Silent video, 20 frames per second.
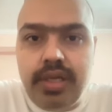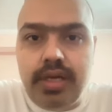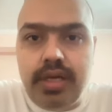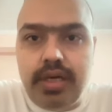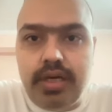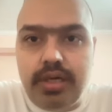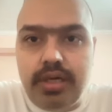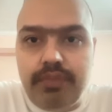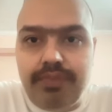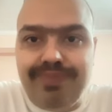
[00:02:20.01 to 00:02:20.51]

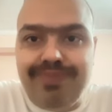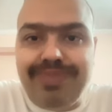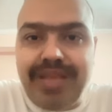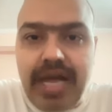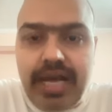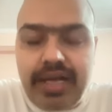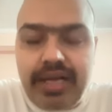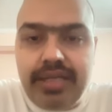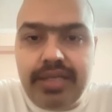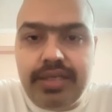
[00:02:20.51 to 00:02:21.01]

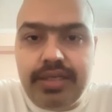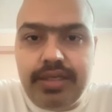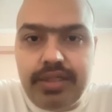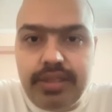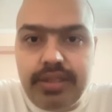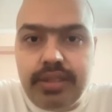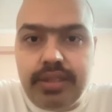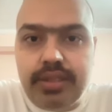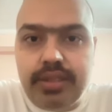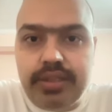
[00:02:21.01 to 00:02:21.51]
black
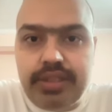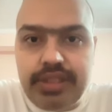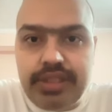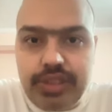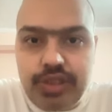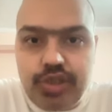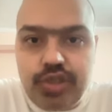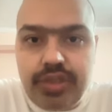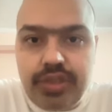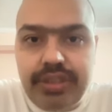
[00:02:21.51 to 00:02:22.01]
colored
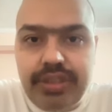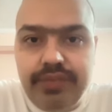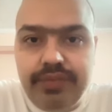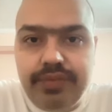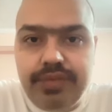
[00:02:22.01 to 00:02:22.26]
initially,